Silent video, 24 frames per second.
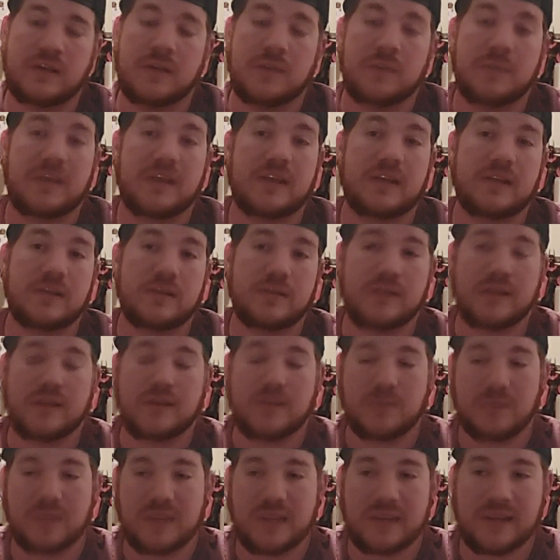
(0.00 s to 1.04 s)
Man, you got to
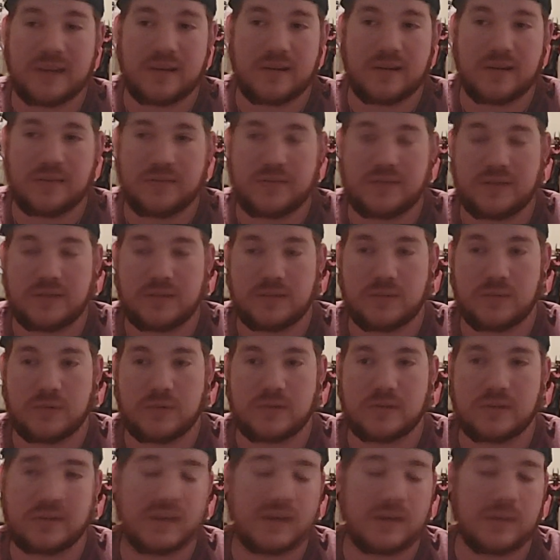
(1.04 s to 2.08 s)
play Area 51.
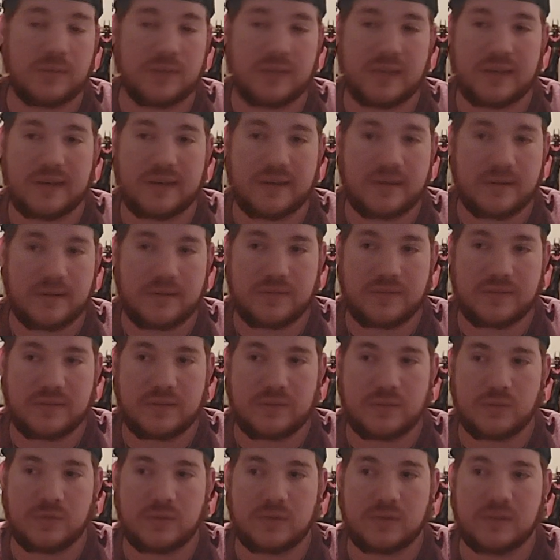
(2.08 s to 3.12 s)
You got to play Area
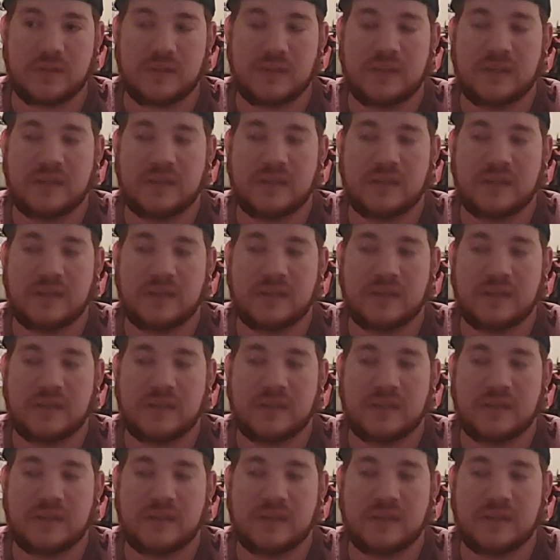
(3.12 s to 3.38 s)
51.